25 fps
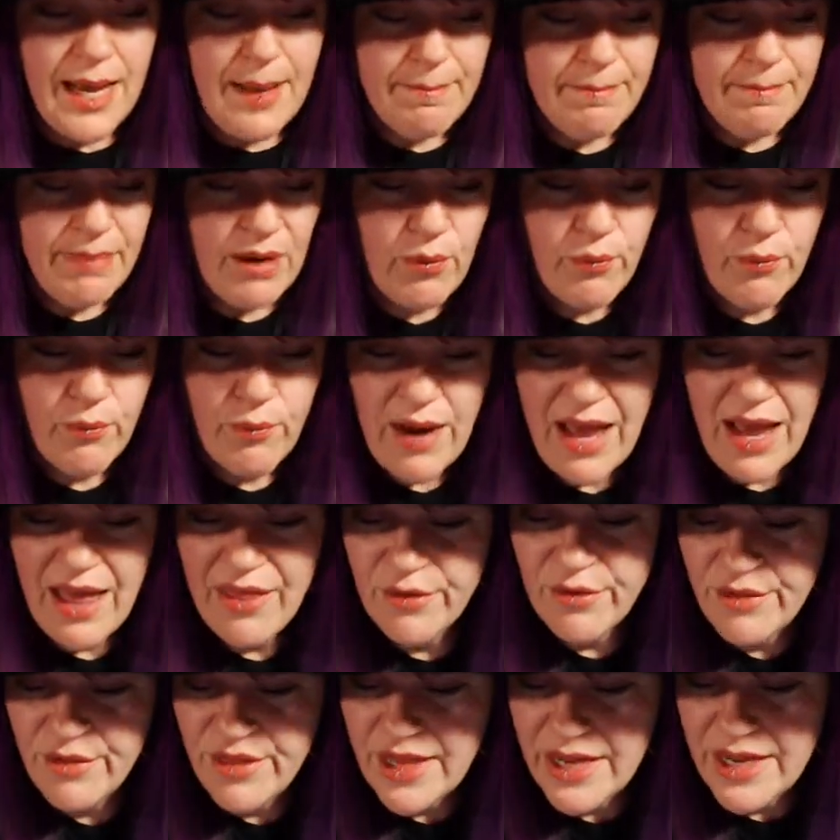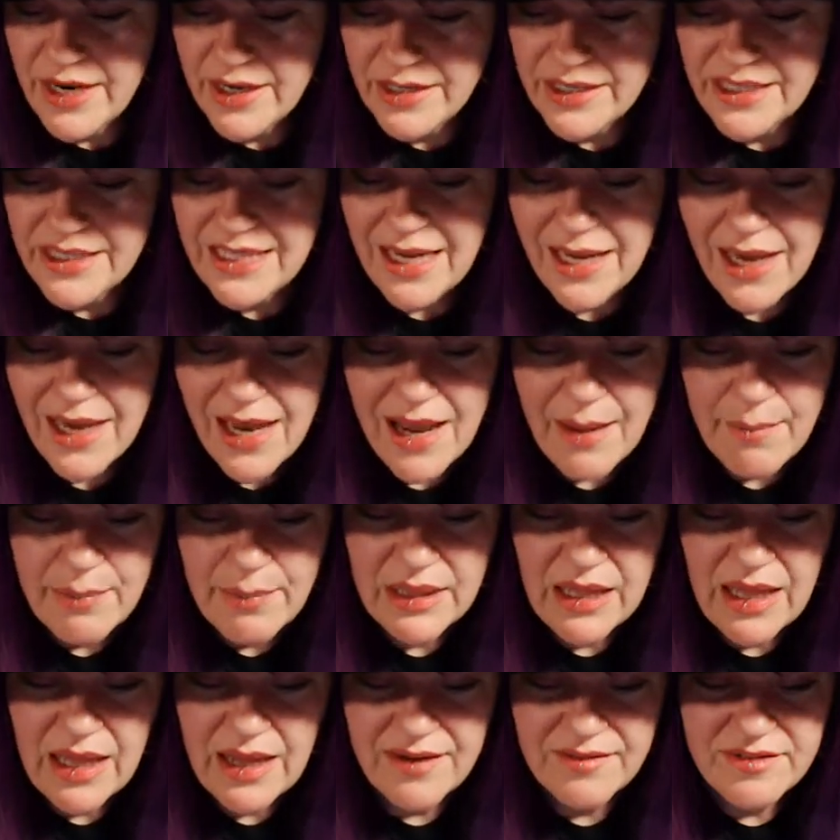But rather than taking up a
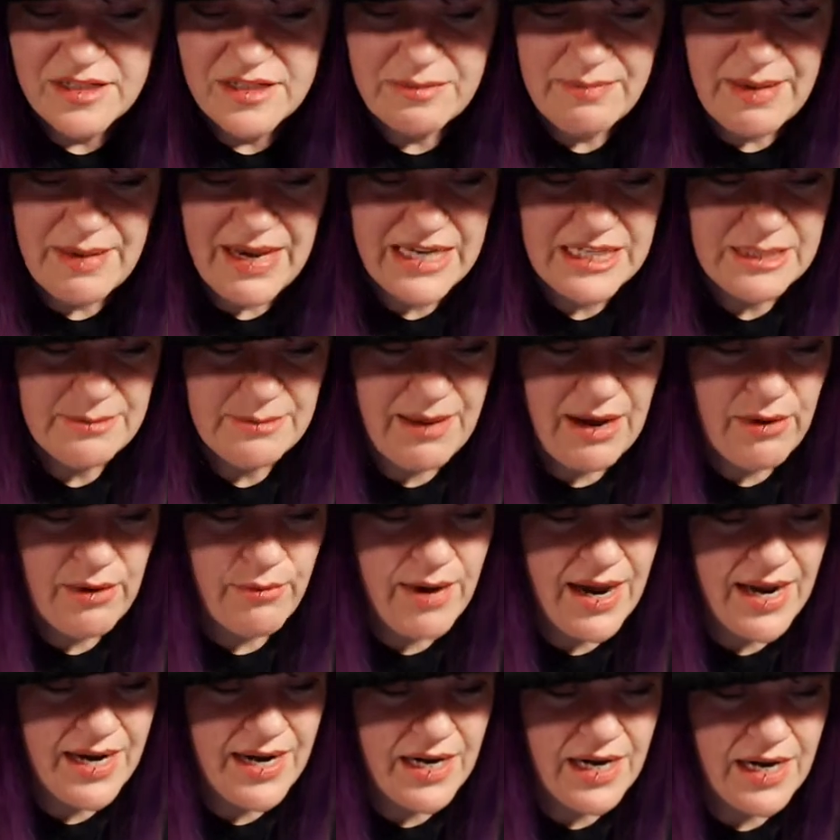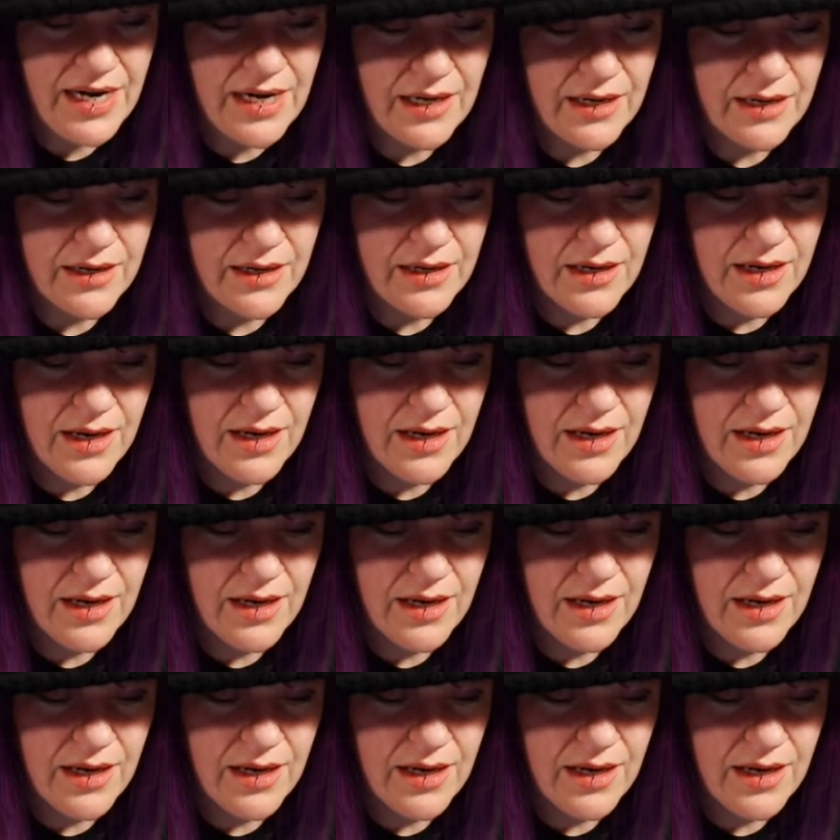lot of space by writing